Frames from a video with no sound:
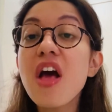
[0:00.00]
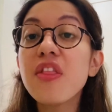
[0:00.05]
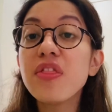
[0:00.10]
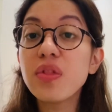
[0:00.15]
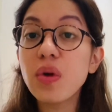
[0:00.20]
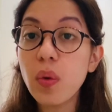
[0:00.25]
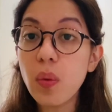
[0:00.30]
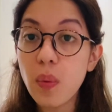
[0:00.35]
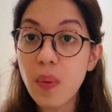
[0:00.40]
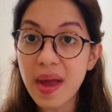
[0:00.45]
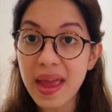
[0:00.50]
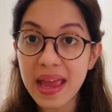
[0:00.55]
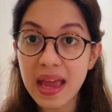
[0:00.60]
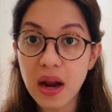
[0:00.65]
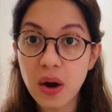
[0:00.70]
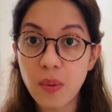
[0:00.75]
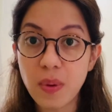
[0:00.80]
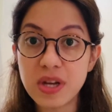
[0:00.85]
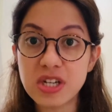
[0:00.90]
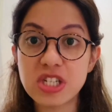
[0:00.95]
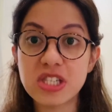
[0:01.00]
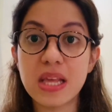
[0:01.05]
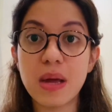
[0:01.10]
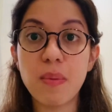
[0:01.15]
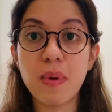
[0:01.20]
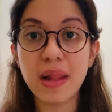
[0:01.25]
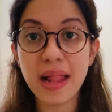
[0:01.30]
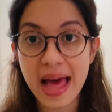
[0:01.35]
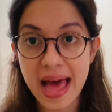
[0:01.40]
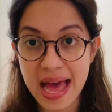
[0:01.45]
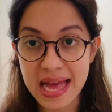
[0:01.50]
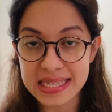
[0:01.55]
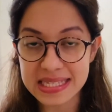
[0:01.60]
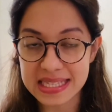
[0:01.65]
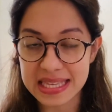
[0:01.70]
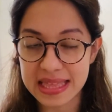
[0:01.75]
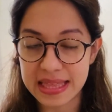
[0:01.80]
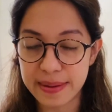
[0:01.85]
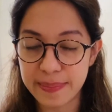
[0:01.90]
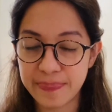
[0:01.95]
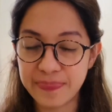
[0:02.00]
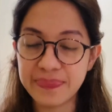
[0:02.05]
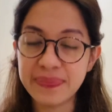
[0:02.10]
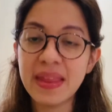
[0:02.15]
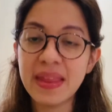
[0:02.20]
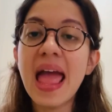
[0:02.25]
the way in which they will ask them.